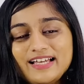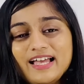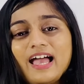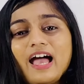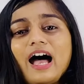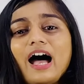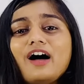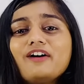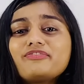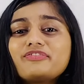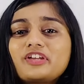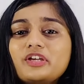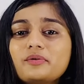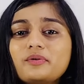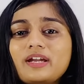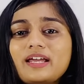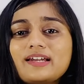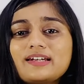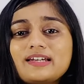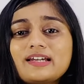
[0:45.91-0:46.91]
I've
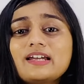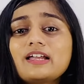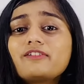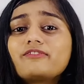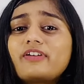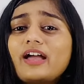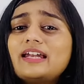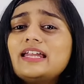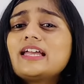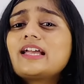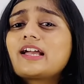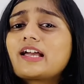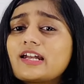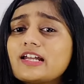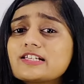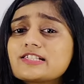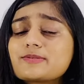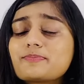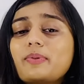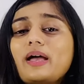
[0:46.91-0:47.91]
curated a very
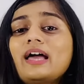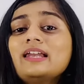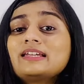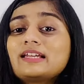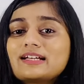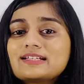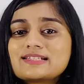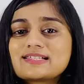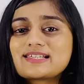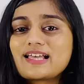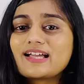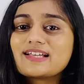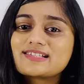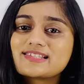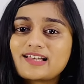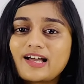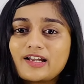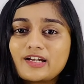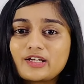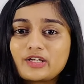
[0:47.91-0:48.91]
crisp and concise
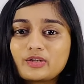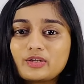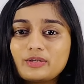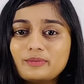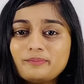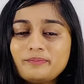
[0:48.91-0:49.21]
curriculum